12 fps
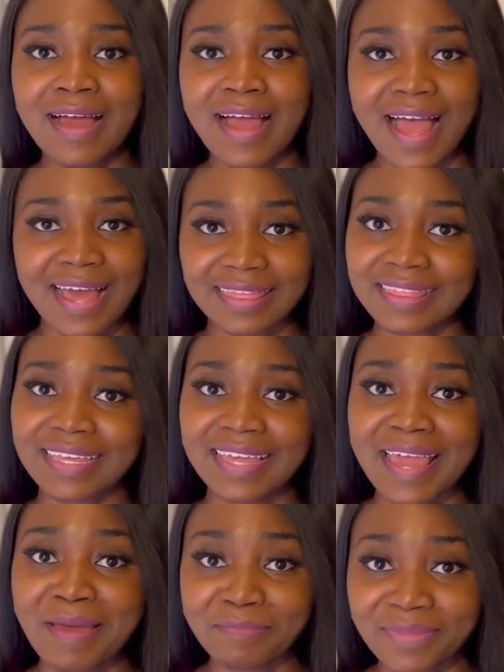at
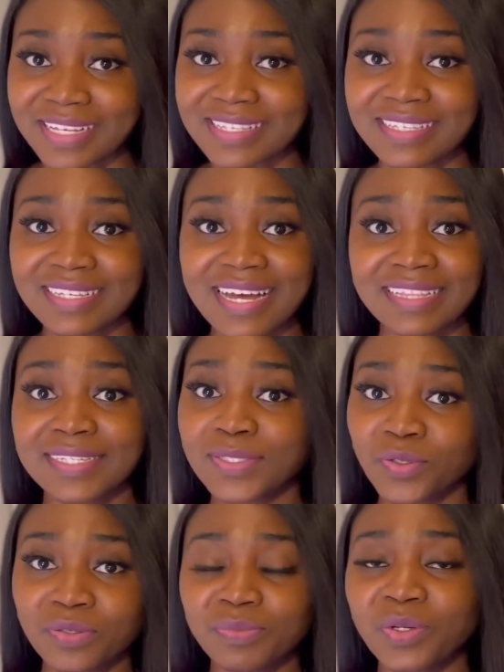the embassy? And they
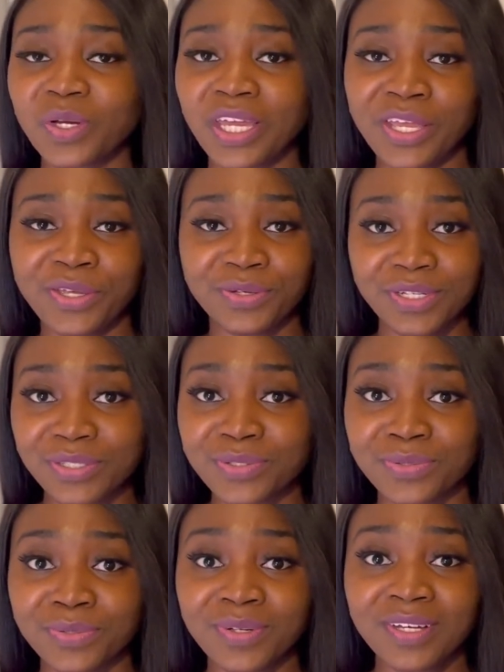told me, okay, you need
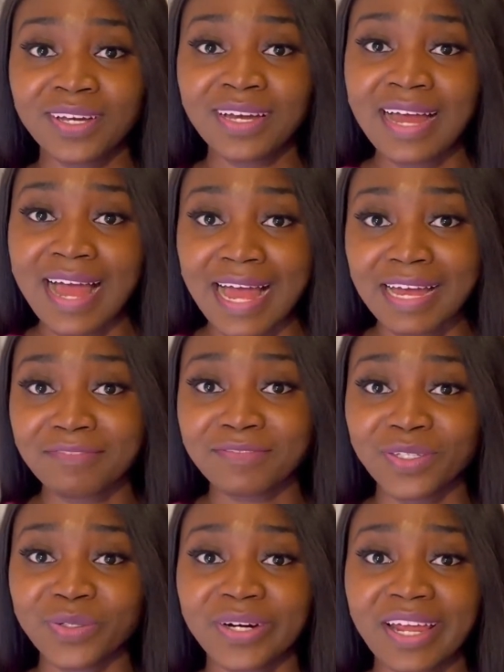to have
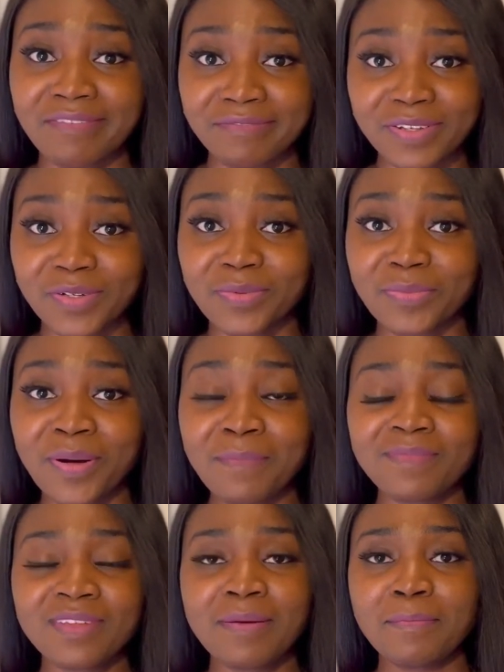your envelope.
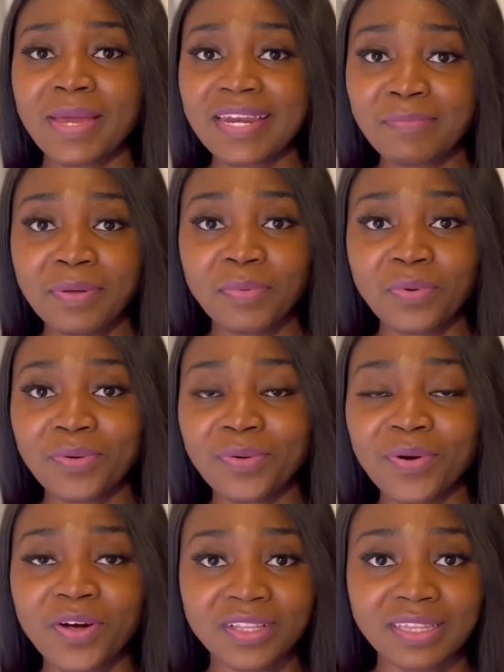Many people who
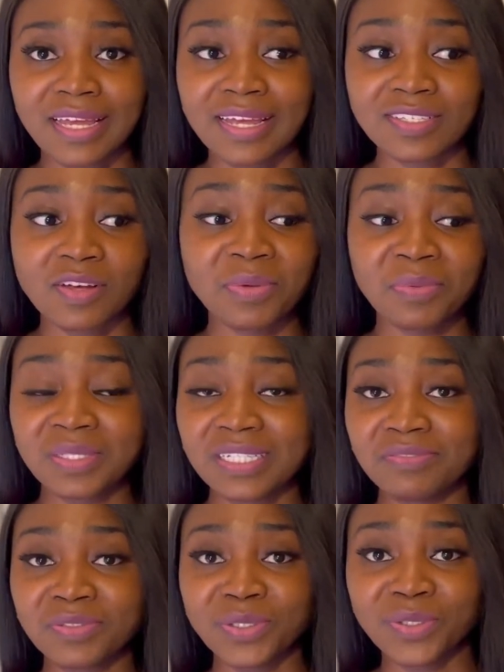got there, some people didn't
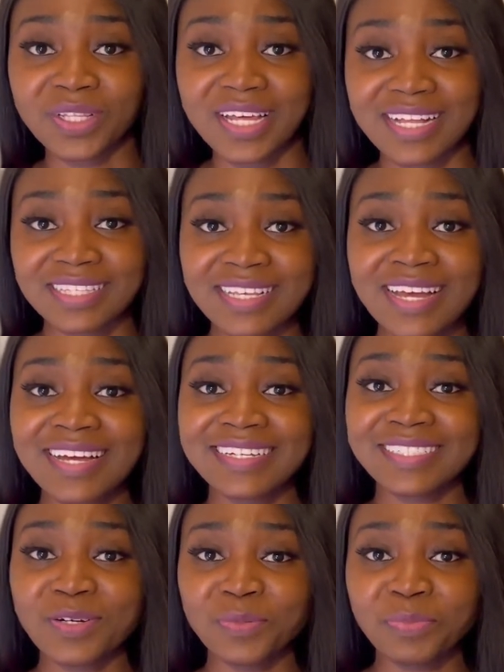even know that
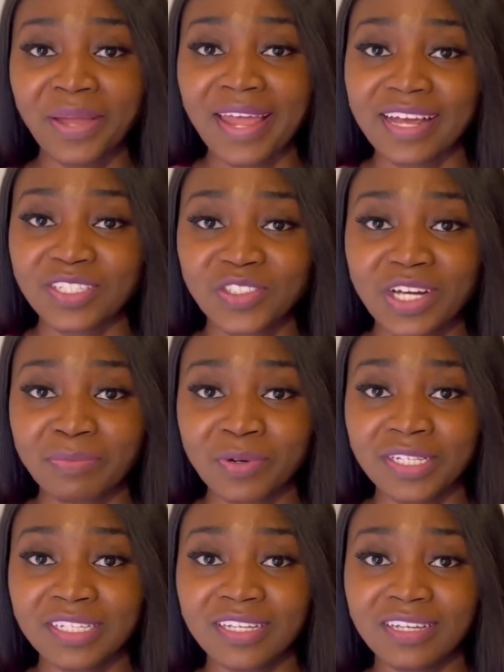they would pay extra
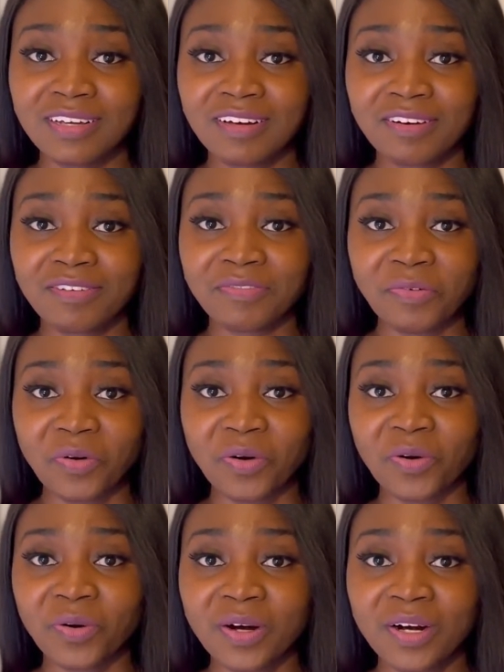money for,